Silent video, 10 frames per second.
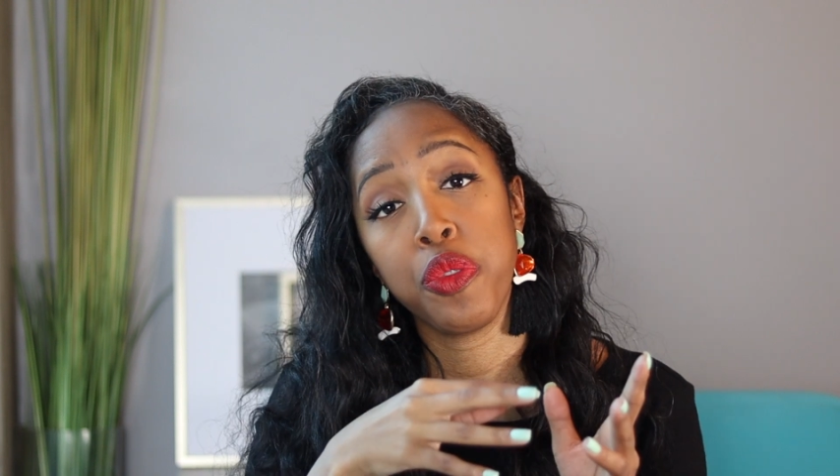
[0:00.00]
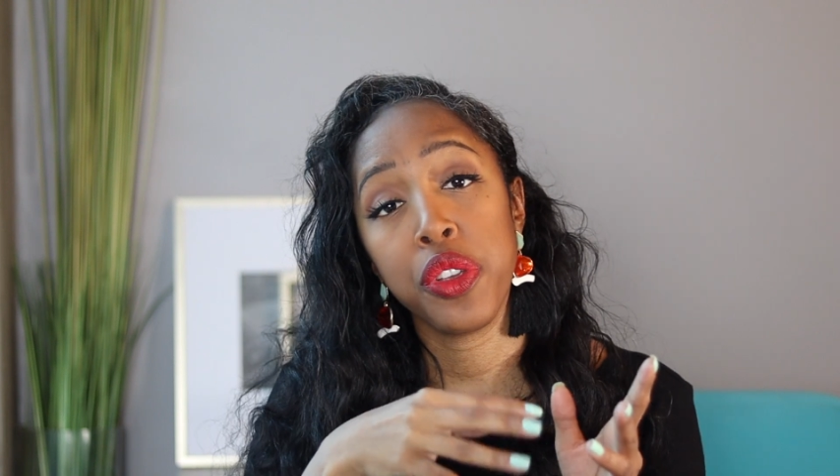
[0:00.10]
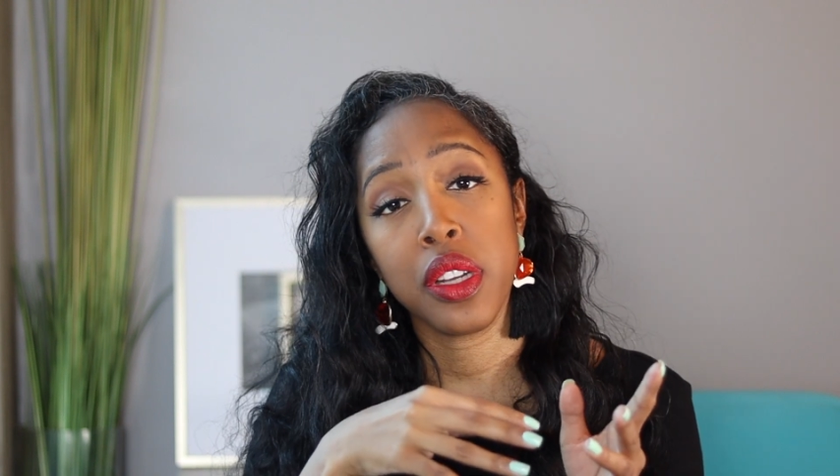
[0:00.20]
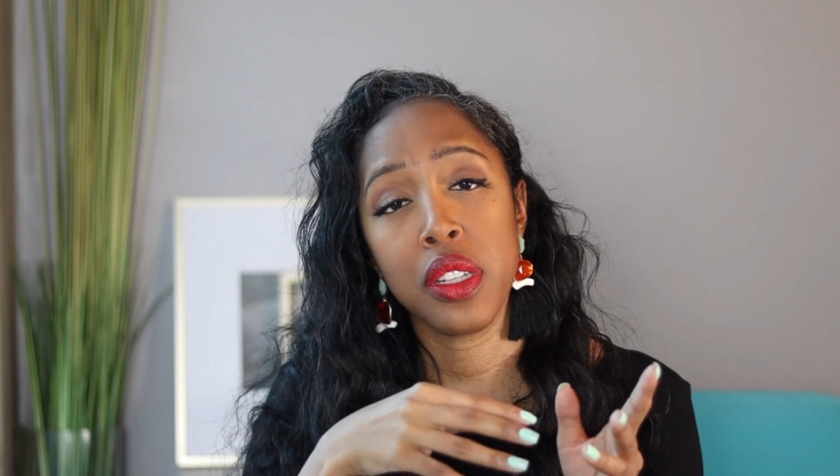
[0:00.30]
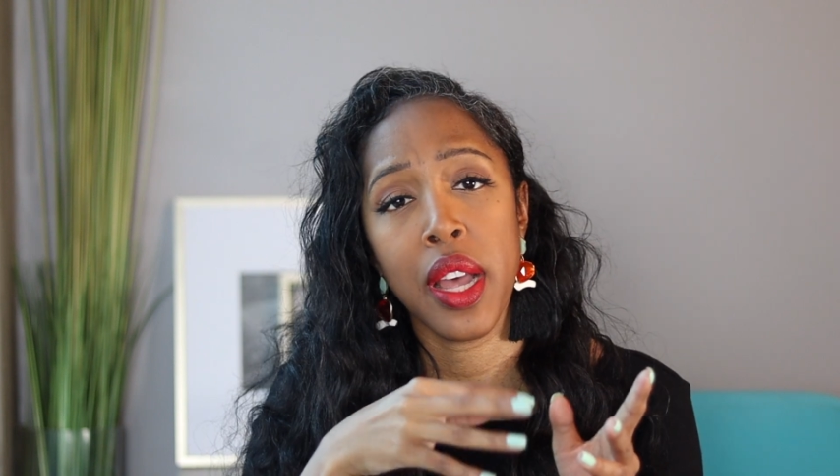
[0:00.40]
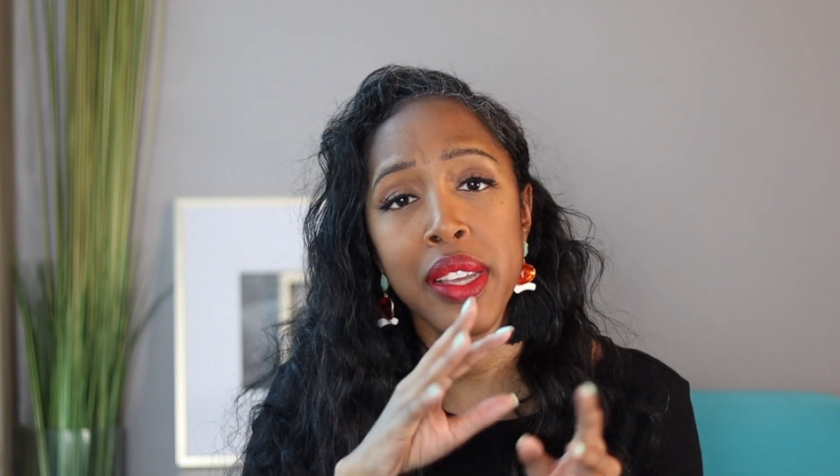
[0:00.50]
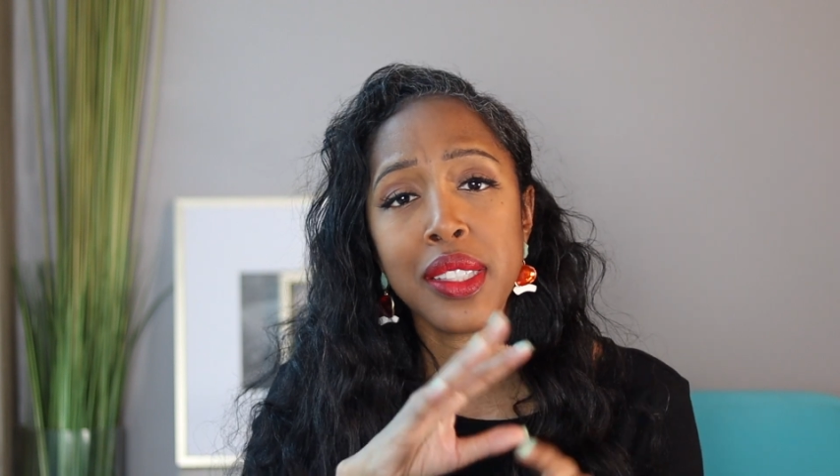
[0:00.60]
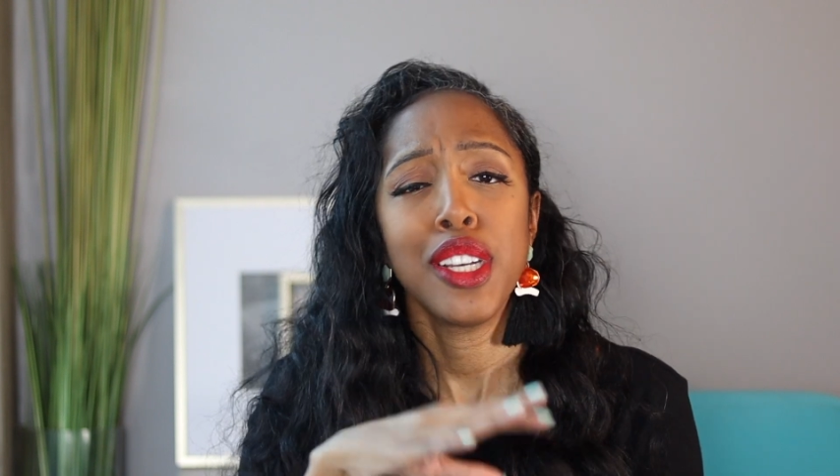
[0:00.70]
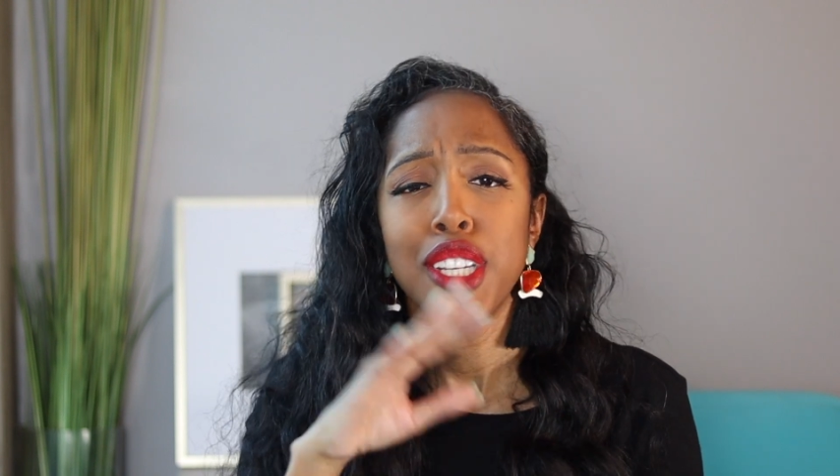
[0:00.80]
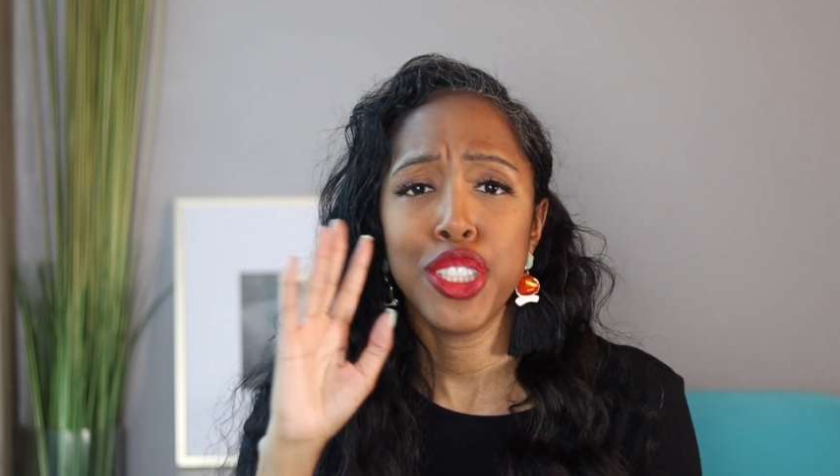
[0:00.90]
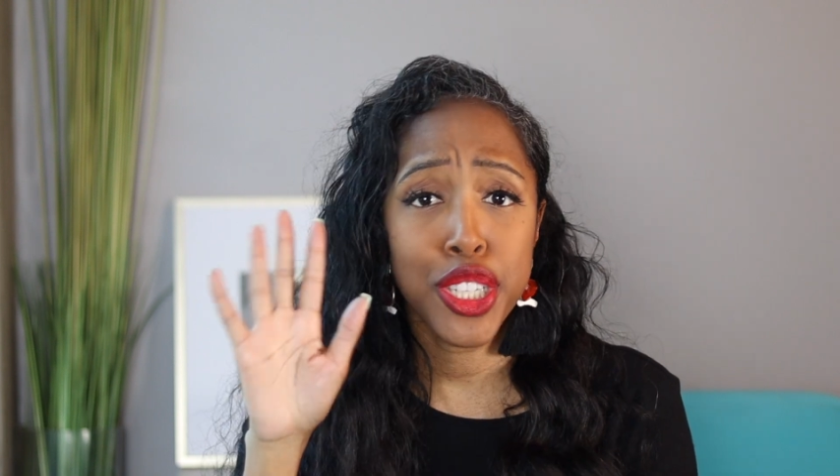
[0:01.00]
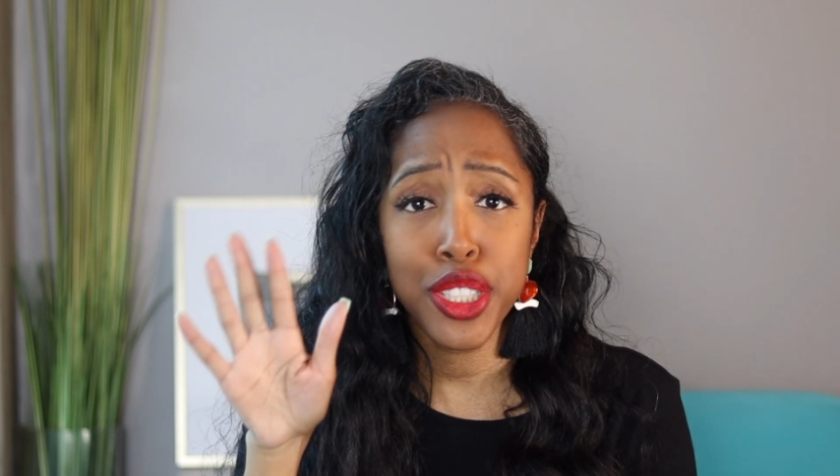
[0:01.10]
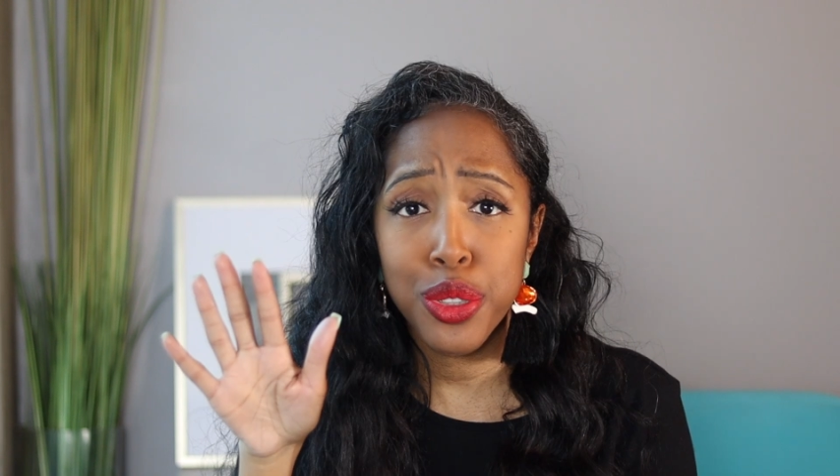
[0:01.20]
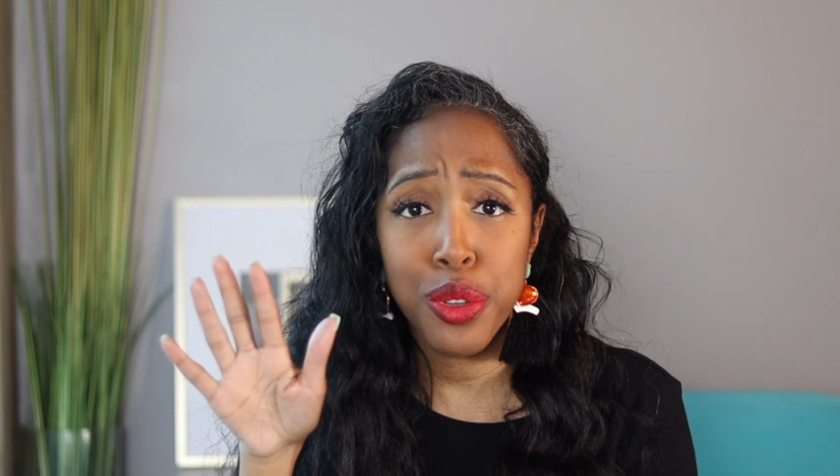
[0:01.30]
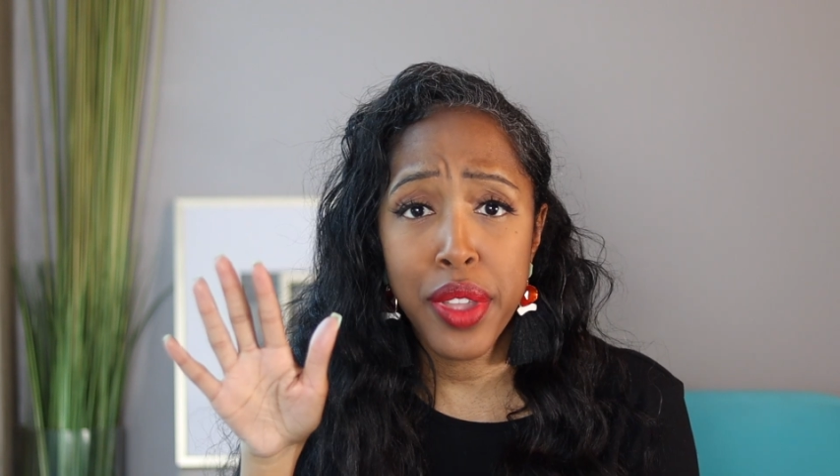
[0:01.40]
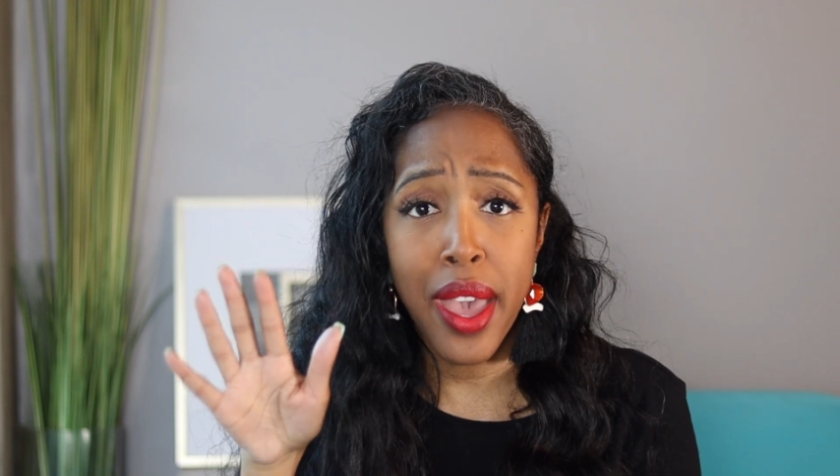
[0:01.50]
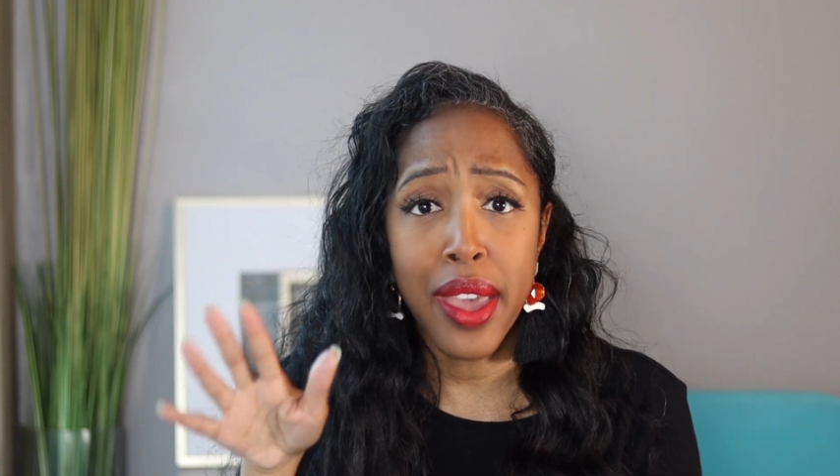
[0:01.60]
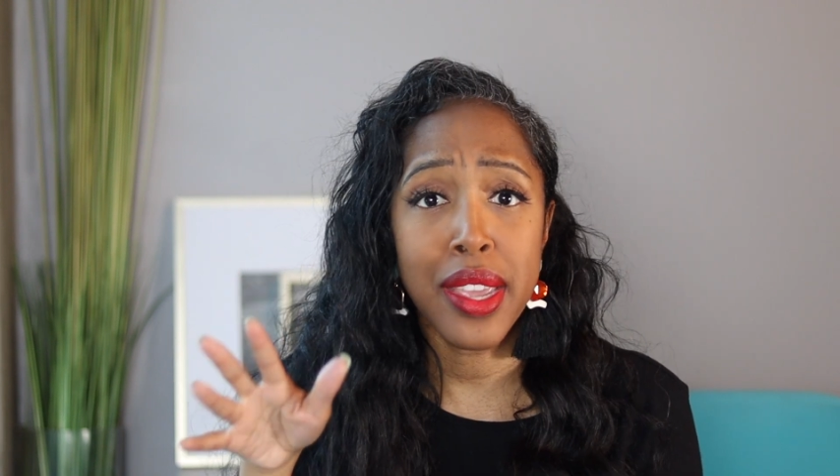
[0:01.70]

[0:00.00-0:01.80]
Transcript: for your clients, just do that.